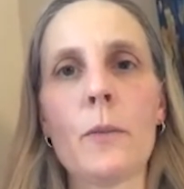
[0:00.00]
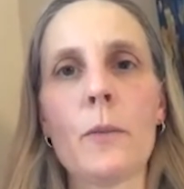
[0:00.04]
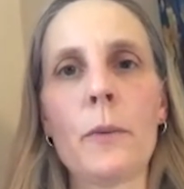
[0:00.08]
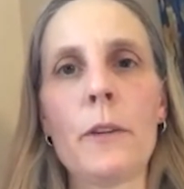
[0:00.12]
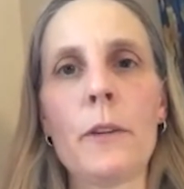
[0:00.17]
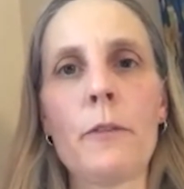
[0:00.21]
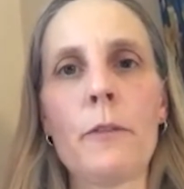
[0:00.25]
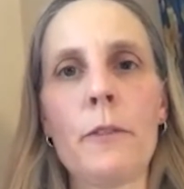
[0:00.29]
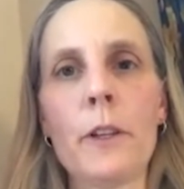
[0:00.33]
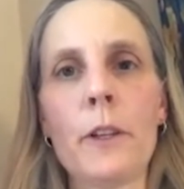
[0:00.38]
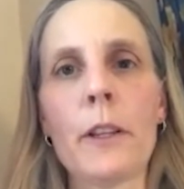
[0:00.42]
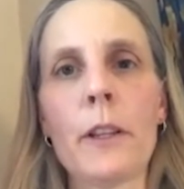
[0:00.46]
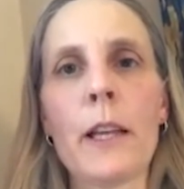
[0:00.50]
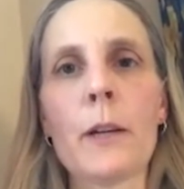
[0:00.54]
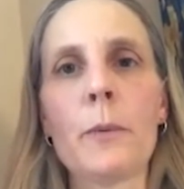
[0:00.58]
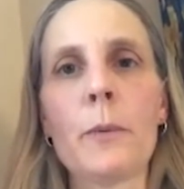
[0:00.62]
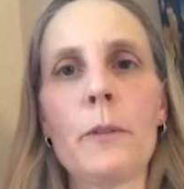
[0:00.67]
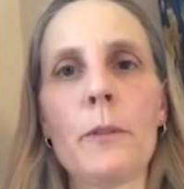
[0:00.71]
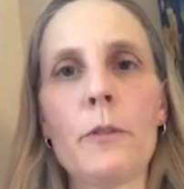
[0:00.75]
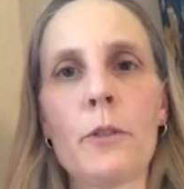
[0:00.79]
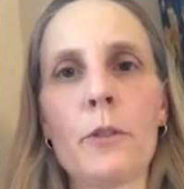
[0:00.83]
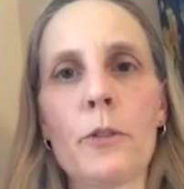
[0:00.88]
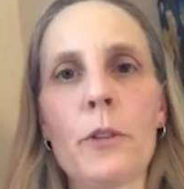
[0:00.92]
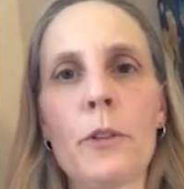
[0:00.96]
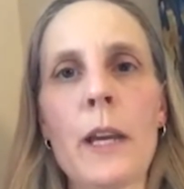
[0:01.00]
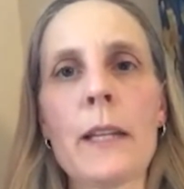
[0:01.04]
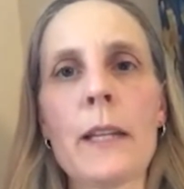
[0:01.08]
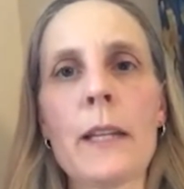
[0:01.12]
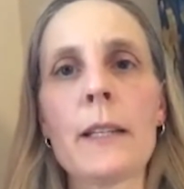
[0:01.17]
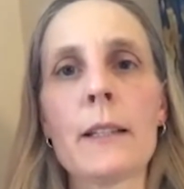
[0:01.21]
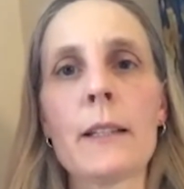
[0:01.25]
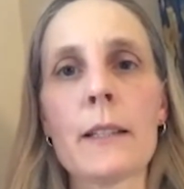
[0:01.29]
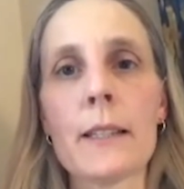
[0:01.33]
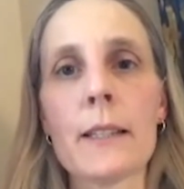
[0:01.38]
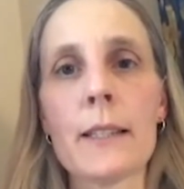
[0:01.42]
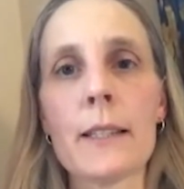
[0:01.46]
we feel like we've
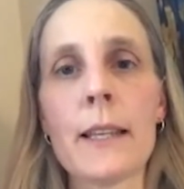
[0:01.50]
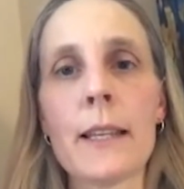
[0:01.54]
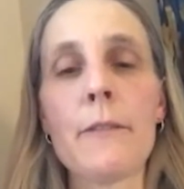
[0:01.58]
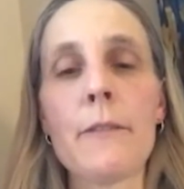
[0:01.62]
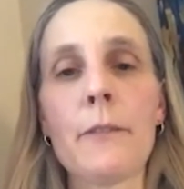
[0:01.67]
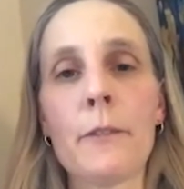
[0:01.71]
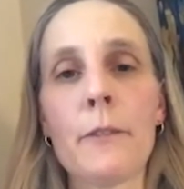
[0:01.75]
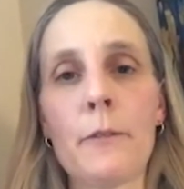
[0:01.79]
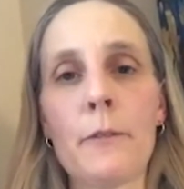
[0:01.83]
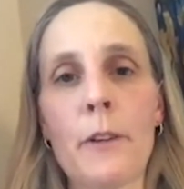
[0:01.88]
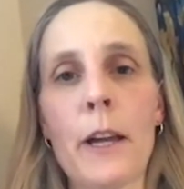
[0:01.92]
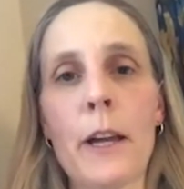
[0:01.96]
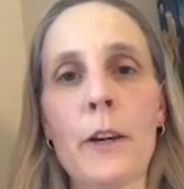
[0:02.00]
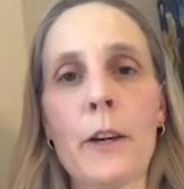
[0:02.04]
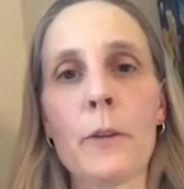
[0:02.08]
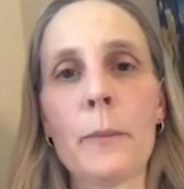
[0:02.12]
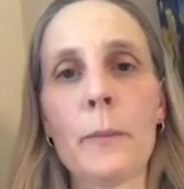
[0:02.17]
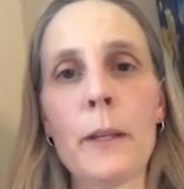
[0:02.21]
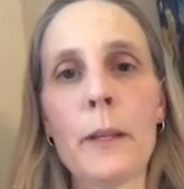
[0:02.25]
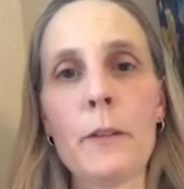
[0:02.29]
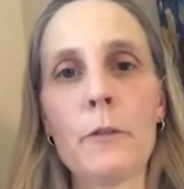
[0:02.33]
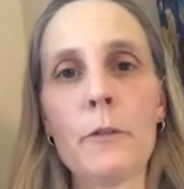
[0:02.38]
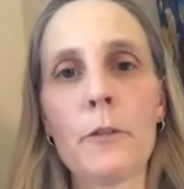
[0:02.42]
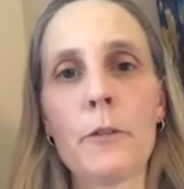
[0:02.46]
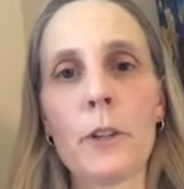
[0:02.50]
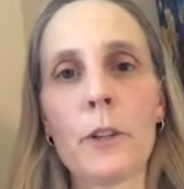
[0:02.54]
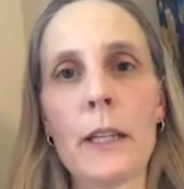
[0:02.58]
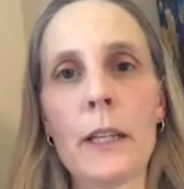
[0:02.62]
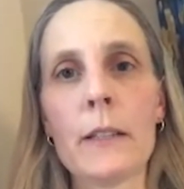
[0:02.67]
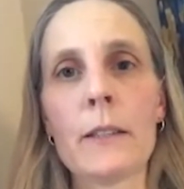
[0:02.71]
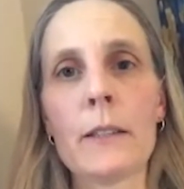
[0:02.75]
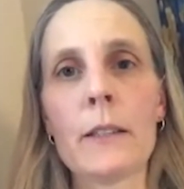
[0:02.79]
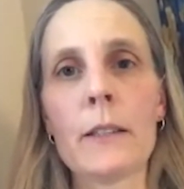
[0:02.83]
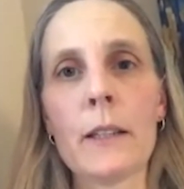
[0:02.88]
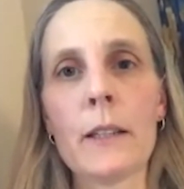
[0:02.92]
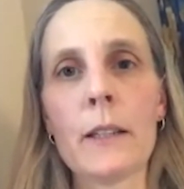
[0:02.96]
created a safe environment for
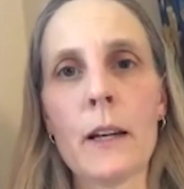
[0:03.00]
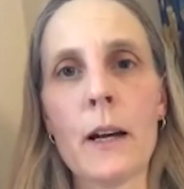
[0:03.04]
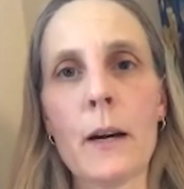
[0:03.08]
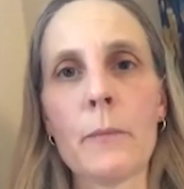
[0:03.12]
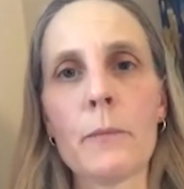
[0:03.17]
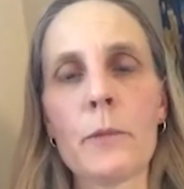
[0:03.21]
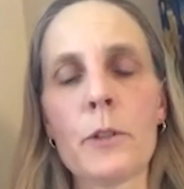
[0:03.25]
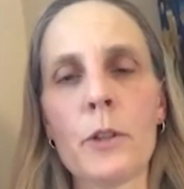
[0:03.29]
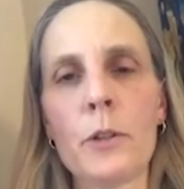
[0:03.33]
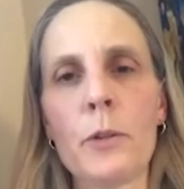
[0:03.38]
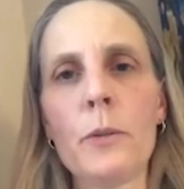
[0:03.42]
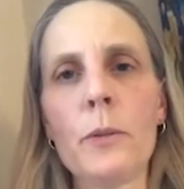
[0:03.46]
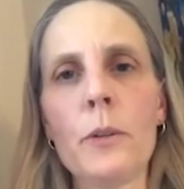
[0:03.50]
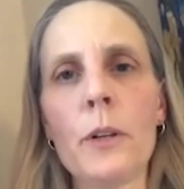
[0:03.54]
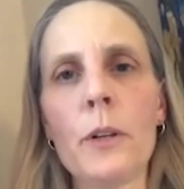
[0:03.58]
kids to come to.